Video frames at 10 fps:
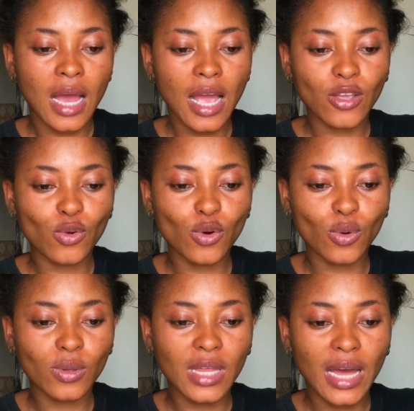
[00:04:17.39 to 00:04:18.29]
and you
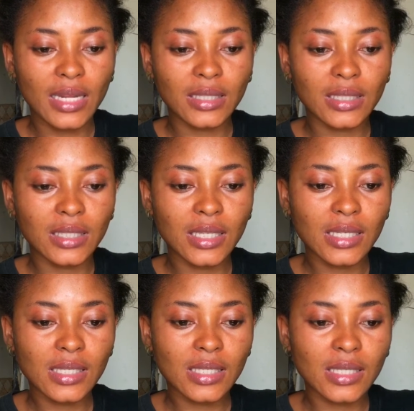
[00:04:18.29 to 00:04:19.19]
know that
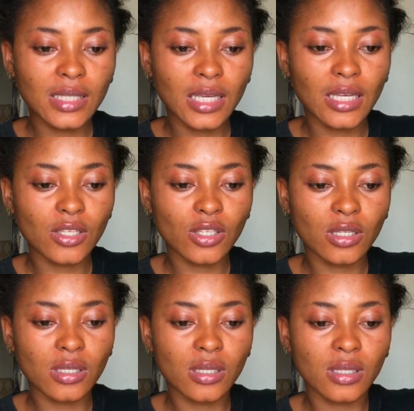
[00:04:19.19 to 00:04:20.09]
this
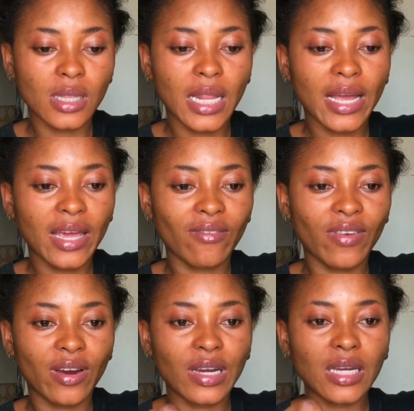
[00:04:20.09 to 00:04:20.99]
is like a
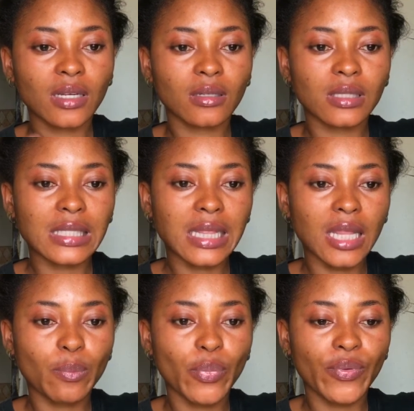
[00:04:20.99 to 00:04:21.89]
very
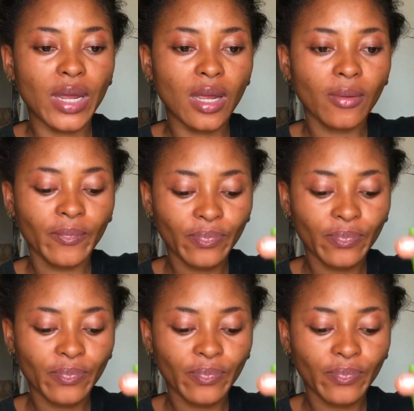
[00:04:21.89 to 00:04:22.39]
slippery